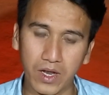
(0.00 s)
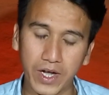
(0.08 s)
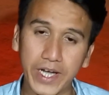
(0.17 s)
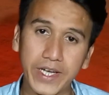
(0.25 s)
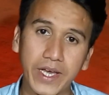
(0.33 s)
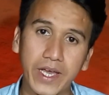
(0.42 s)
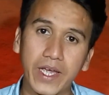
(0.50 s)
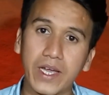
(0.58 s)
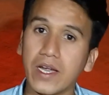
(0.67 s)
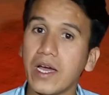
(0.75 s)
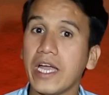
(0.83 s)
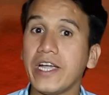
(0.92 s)
right?
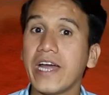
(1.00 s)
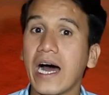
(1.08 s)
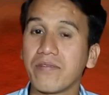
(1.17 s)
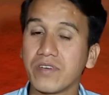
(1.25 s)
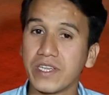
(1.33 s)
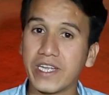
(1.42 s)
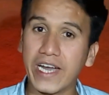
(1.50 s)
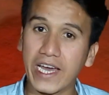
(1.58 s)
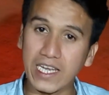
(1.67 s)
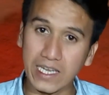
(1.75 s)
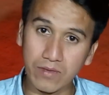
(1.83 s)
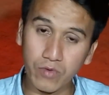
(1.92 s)
And after that, I
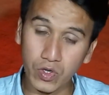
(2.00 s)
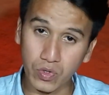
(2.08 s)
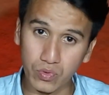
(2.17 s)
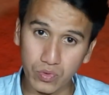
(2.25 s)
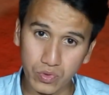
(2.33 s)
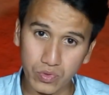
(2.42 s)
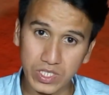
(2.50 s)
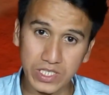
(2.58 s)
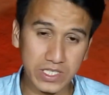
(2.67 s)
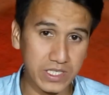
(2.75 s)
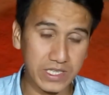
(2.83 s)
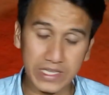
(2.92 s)
leave on you. You
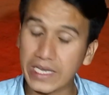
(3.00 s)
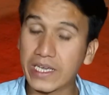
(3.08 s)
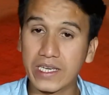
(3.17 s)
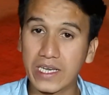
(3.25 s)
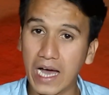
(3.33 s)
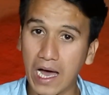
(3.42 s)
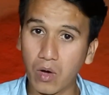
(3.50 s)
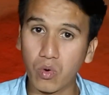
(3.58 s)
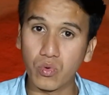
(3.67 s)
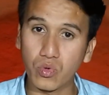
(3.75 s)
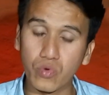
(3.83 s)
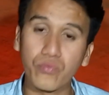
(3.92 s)
just think
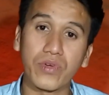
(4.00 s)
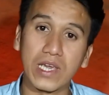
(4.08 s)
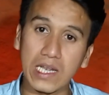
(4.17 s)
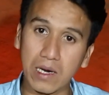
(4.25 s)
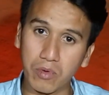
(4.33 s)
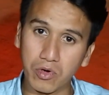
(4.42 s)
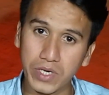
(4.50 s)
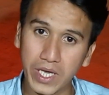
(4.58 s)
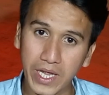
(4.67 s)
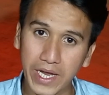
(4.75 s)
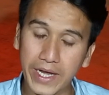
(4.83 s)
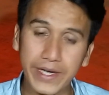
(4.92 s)
how you feel about
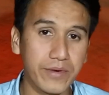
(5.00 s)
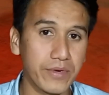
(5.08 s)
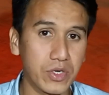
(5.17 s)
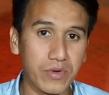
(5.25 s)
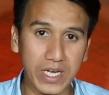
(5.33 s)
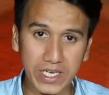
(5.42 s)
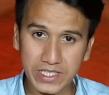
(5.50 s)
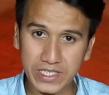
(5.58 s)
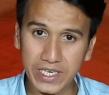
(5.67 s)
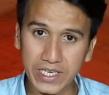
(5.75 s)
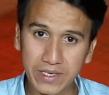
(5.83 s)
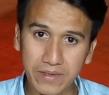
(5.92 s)
and what you
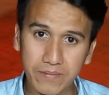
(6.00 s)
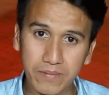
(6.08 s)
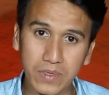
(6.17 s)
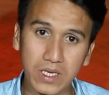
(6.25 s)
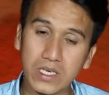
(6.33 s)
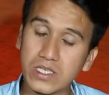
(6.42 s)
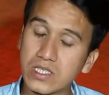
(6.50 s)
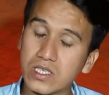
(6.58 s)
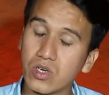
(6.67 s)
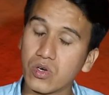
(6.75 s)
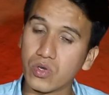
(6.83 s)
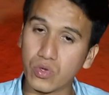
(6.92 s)
understand. It's
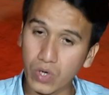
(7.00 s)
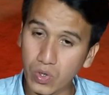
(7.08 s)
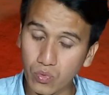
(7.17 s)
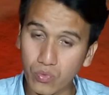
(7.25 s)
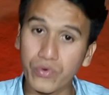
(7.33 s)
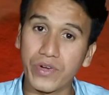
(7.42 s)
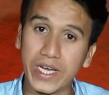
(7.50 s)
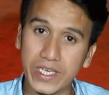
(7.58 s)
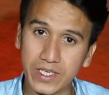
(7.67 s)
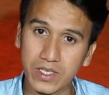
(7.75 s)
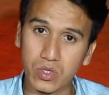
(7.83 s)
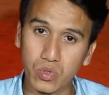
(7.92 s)
your own right
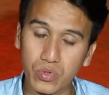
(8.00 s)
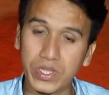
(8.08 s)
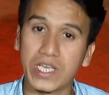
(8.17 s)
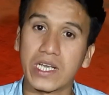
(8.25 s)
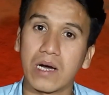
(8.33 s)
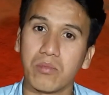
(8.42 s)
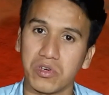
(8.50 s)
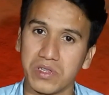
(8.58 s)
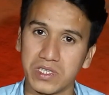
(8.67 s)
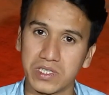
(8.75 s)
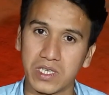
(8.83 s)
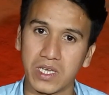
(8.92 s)
to think about
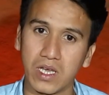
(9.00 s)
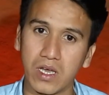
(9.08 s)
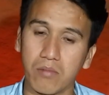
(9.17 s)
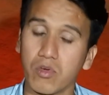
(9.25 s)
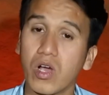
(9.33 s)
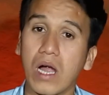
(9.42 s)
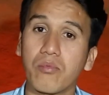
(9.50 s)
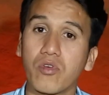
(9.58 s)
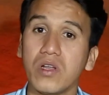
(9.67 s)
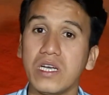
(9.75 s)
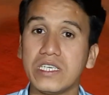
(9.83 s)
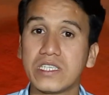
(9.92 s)
this, because after
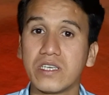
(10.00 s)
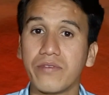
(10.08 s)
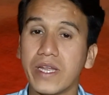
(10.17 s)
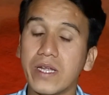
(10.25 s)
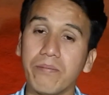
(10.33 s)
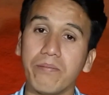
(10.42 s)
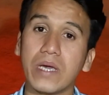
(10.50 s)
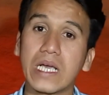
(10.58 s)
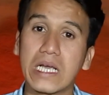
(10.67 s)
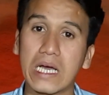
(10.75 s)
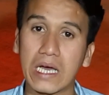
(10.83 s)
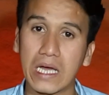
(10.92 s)
all, it's a very
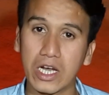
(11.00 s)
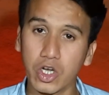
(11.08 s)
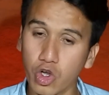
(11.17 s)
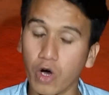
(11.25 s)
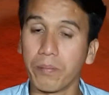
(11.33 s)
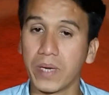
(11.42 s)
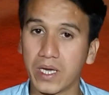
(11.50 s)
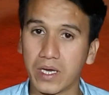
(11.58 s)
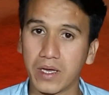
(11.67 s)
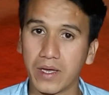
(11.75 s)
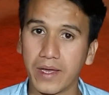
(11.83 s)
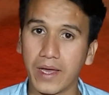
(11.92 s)
big topic.
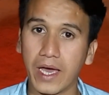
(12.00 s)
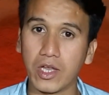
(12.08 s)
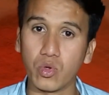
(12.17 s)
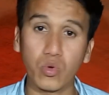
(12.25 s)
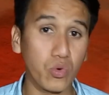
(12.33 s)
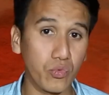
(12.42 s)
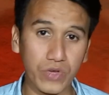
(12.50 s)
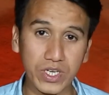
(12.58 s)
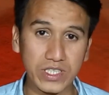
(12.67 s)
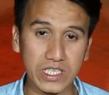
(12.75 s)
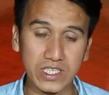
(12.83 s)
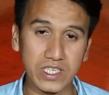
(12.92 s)
I know we
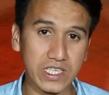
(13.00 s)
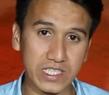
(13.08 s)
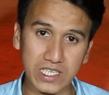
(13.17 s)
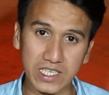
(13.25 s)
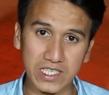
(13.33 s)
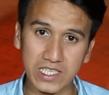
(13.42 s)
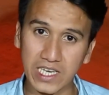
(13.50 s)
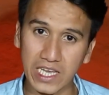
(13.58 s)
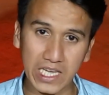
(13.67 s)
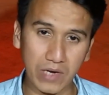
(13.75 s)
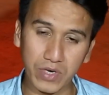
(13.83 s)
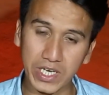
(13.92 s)
just discussed in
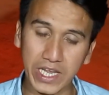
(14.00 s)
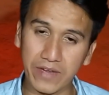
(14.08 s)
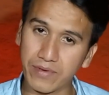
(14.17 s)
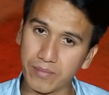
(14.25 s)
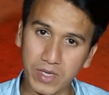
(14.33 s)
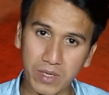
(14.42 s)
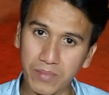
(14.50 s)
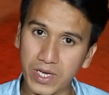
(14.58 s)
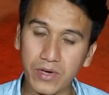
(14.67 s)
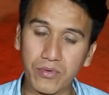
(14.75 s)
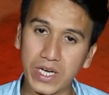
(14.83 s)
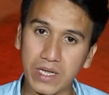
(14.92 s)
like our 10-15
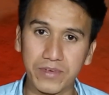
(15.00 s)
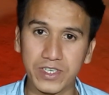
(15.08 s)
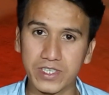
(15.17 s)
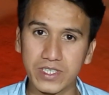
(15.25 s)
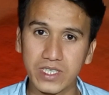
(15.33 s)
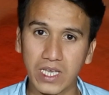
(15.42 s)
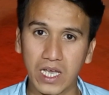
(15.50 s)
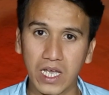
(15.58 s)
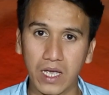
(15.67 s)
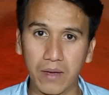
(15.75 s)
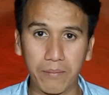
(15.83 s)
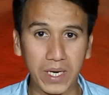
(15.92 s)
minute, whatever it is,
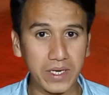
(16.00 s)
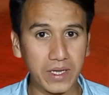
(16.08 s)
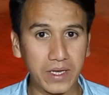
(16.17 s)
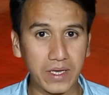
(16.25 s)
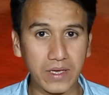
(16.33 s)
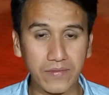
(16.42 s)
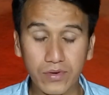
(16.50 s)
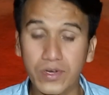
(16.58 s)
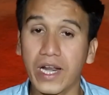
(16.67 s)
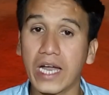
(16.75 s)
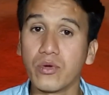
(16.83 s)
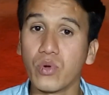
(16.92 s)
but if you
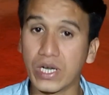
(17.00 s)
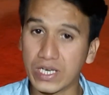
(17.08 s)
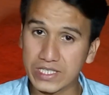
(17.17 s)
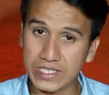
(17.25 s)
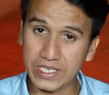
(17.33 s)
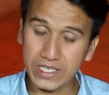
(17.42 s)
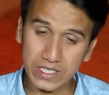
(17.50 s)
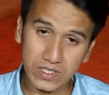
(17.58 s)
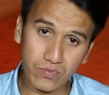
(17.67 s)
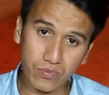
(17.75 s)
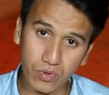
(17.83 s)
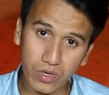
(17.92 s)
try to understand this
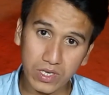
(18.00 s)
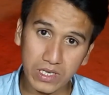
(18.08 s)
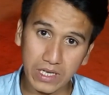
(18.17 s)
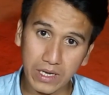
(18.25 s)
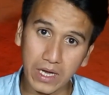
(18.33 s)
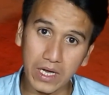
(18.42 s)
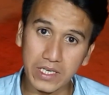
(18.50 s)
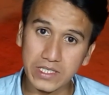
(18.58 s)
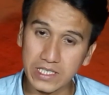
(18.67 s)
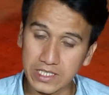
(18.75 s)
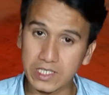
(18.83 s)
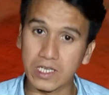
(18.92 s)
full
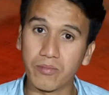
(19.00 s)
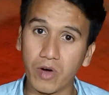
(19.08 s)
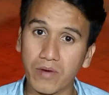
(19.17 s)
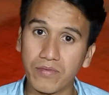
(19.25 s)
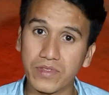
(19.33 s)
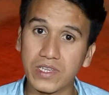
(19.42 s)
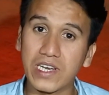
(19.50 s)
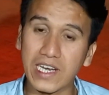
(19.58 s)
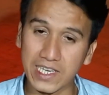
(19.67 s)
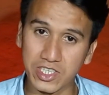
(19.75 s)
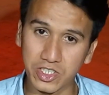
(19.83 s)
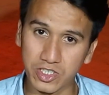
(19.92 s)
system of the
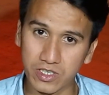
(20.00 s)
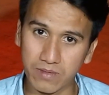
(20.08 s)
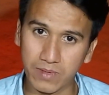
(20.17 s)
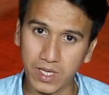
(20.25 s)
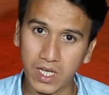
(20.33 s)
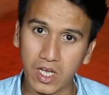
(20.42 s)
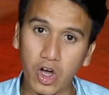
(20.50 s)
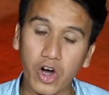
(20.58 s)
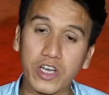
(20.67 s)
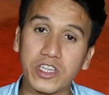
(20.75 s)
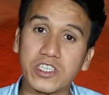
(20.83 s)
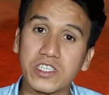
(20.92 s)
relationship
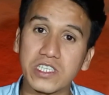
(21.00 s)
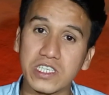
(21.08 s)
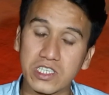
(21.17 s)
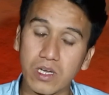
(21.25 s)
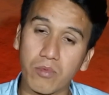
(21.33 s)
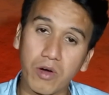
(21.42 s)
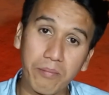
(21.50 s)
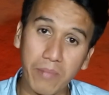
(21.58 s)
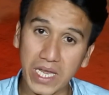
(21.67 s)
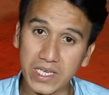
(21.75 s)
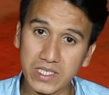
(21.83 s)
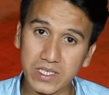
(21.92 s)
or the system of
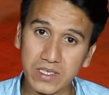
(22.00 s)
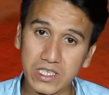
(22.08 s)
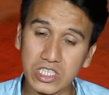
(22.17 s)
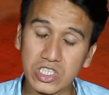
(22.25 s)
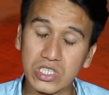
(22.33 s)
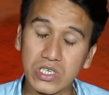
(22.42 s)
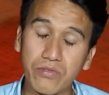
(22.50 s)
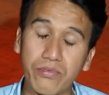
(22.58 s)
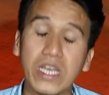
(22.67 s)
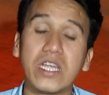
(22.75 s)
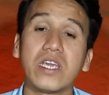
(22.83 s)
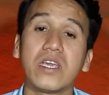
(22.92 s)
marriage, it's a
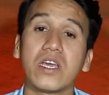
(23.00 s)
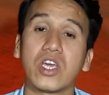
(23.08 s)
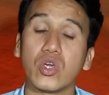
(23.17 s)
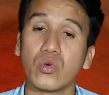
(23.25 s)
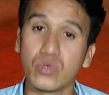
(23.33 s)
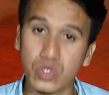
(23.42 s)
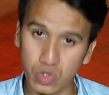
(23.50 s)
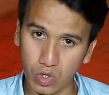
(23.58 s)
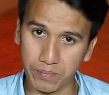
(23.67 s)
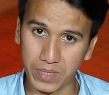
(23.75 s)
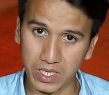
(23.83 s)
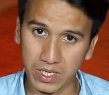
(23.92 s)
very huge
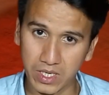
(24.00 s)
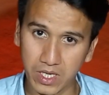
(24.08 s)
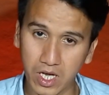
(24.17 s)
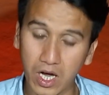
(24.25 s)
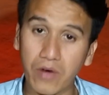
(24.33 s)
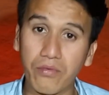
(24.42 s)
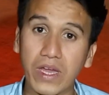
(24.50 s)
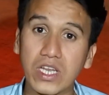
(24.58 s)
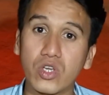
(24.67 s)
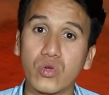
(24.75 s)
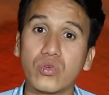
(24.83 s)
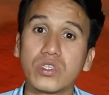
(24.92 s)
topic, a very
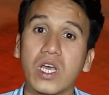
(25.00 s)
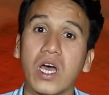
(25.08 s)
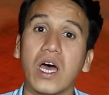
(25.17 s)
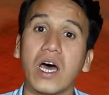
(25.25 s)
huge